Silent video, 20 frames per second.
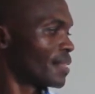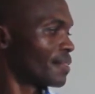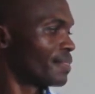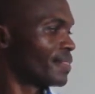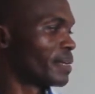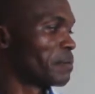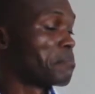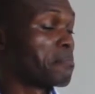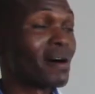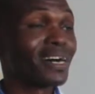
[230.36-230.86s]

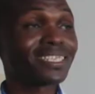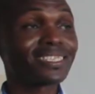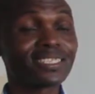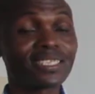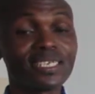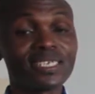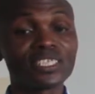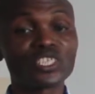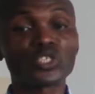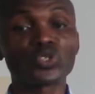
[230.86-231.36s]
the
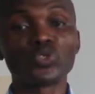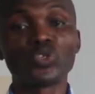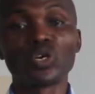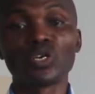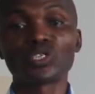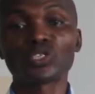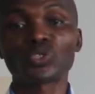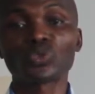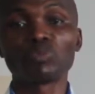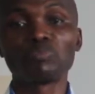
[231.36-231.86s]
masses should
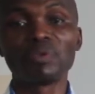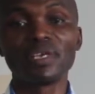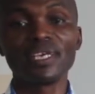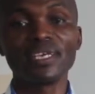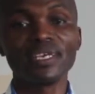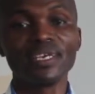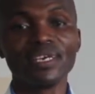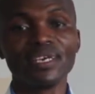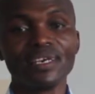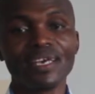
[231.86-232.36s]
also be
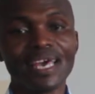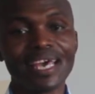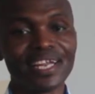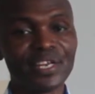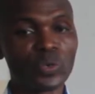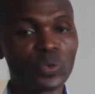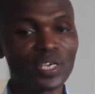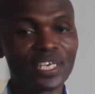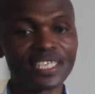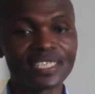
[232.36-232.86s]

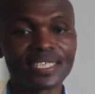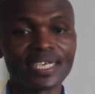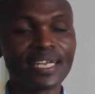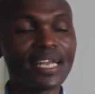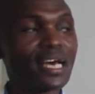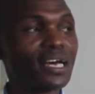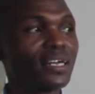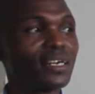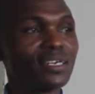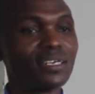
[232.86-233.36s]
educated
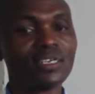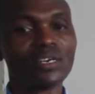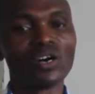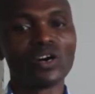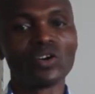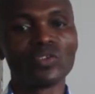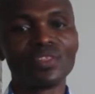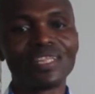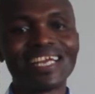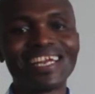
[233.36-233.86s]

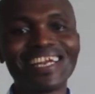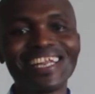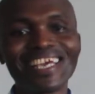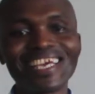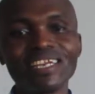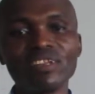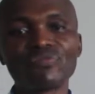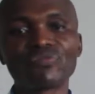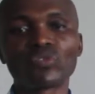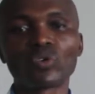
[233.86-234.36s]
on the
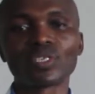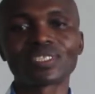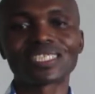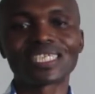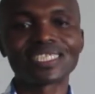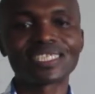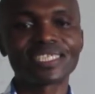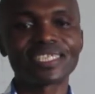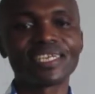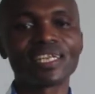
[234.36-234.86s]
need for
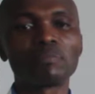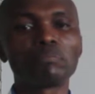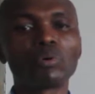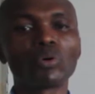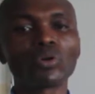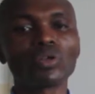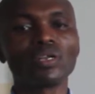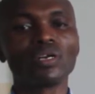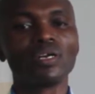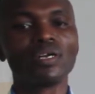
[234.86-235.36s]

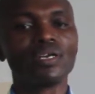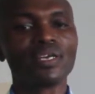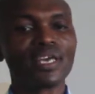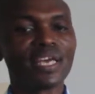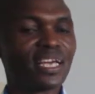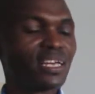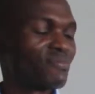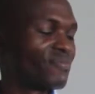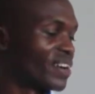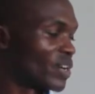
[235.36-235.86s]
sustainable
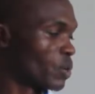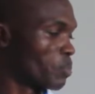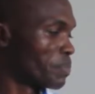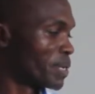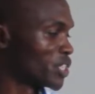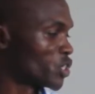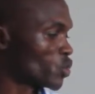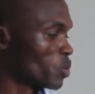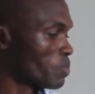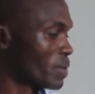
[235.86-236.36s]

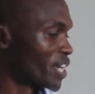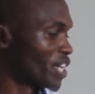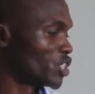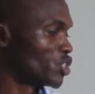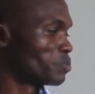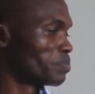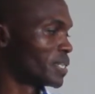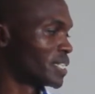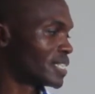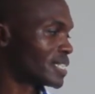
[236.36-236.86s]
environmental
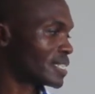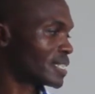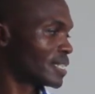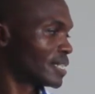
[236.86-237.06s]
management.